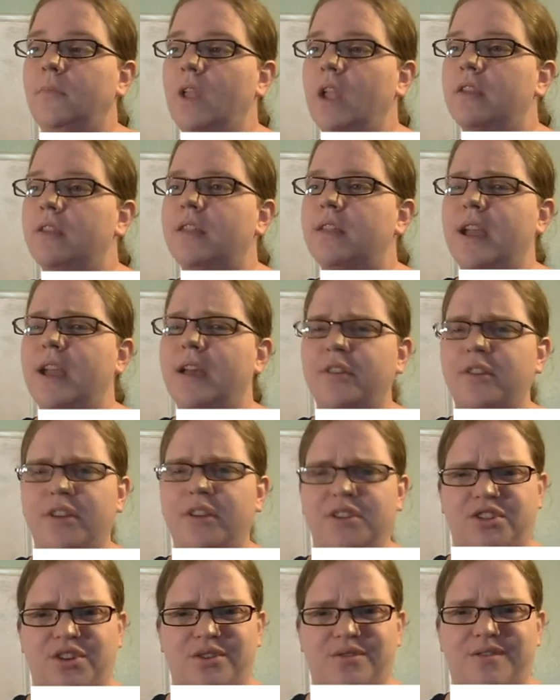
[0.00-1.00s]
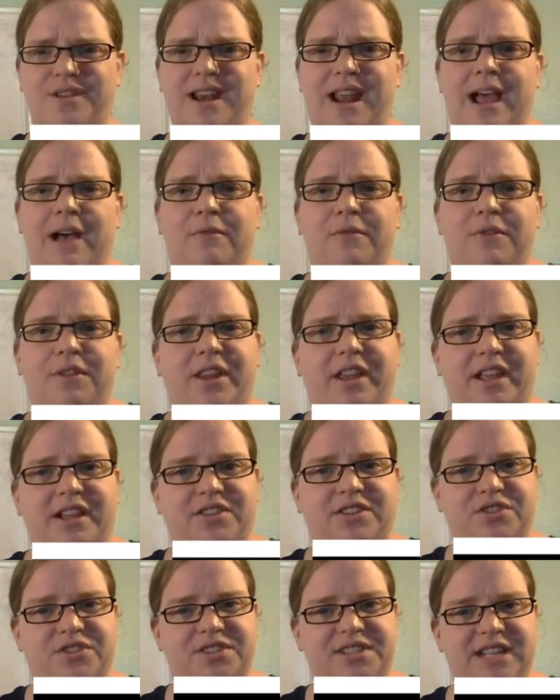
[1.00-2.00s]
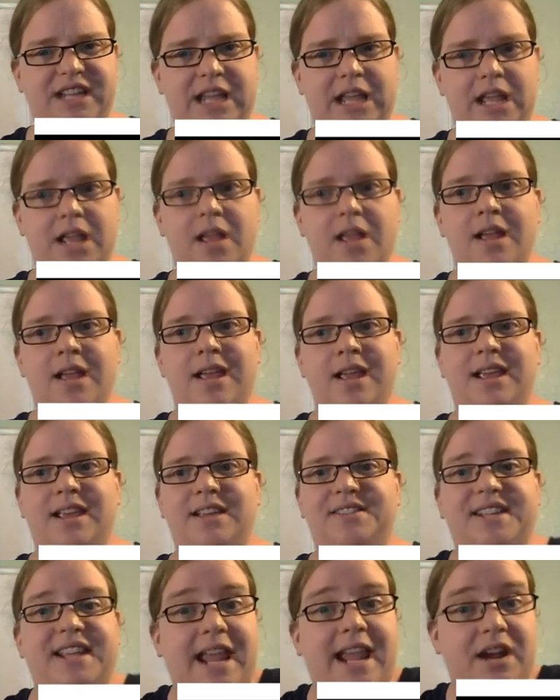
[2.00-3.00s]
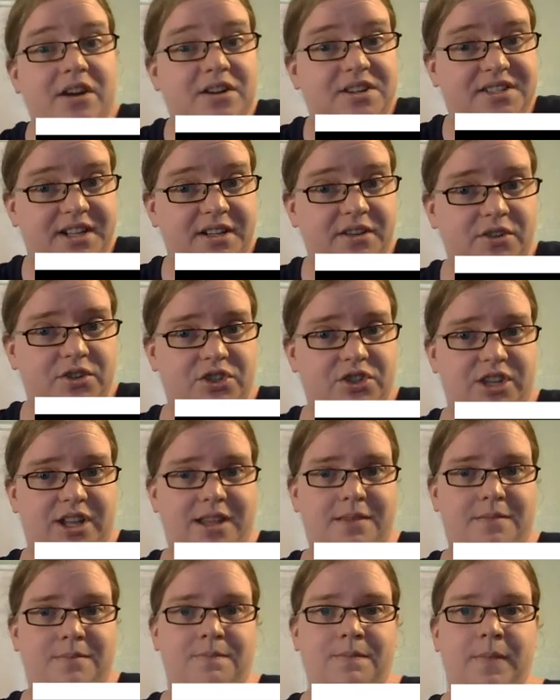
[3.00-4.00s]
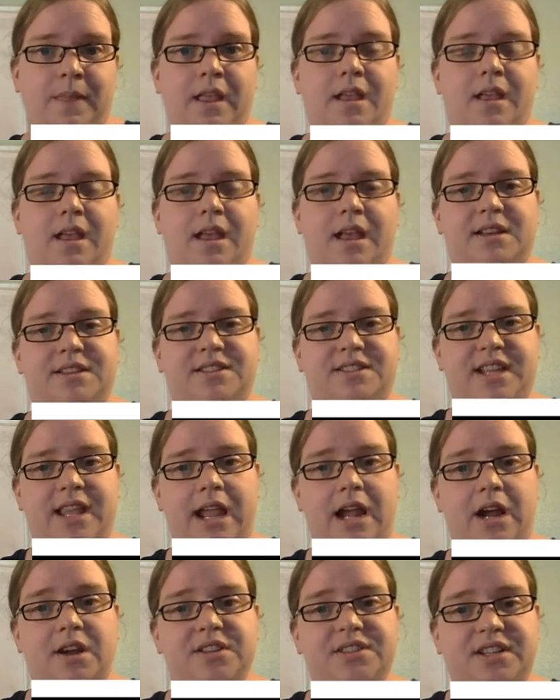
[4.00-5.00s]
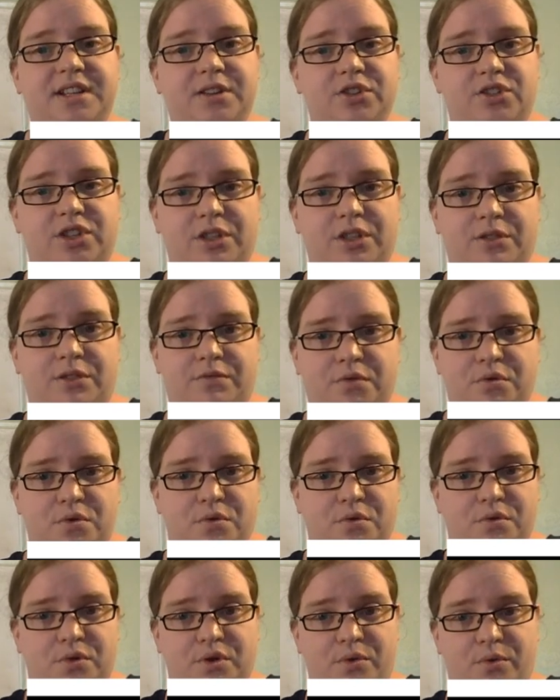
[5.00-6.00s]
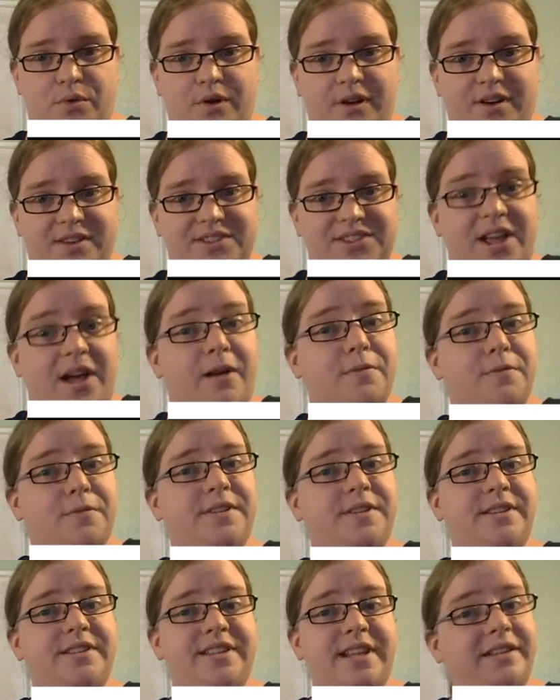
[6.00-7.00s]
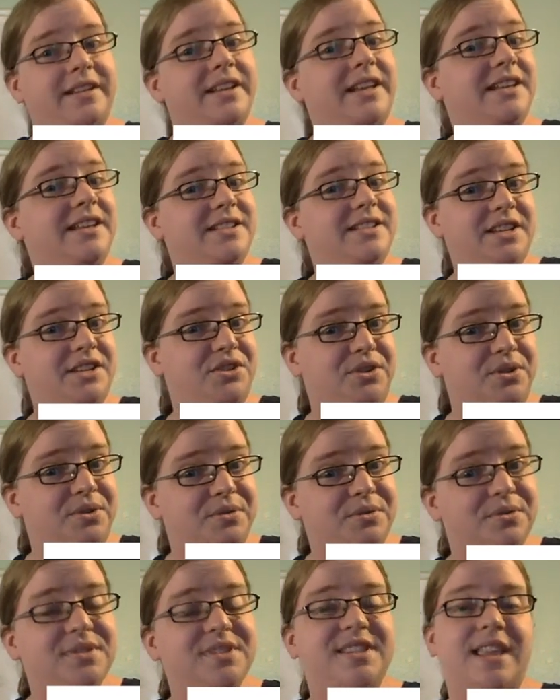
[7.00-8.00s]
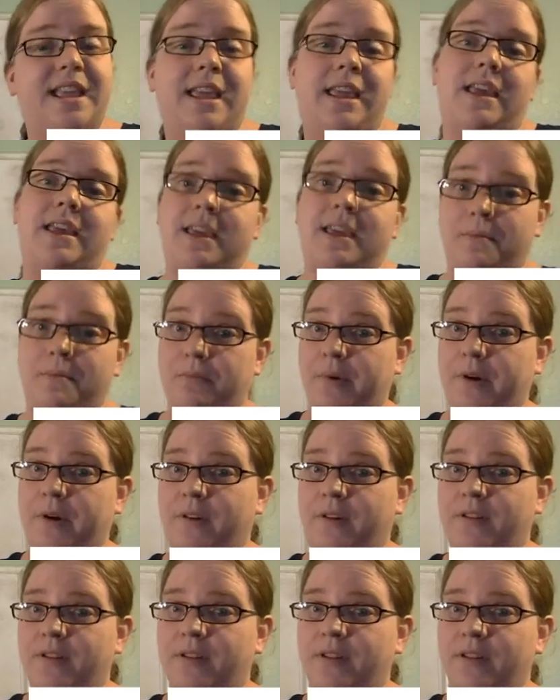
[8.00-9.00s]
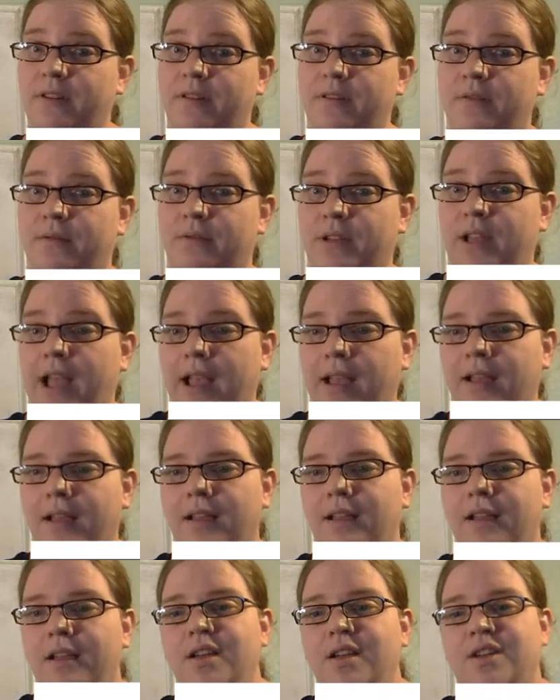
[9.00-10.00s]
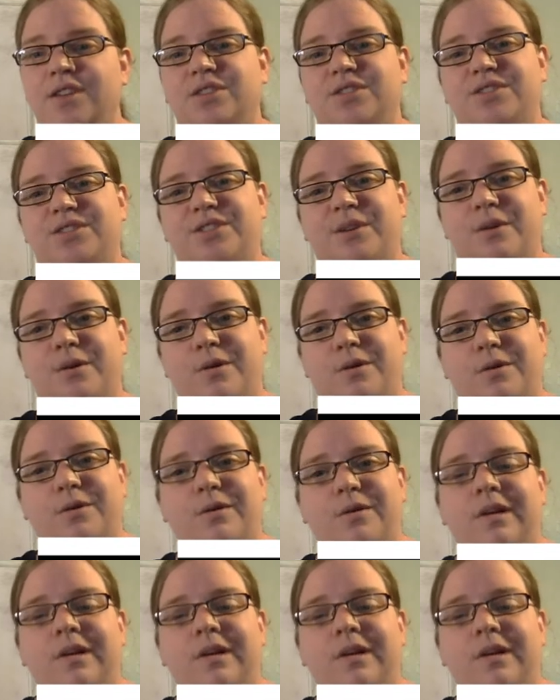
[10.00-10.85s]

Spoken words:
The other issue you can have with electricity is it carries energy. And as it carries energy through your soft, delicate tissues, they can get burned. Okay? So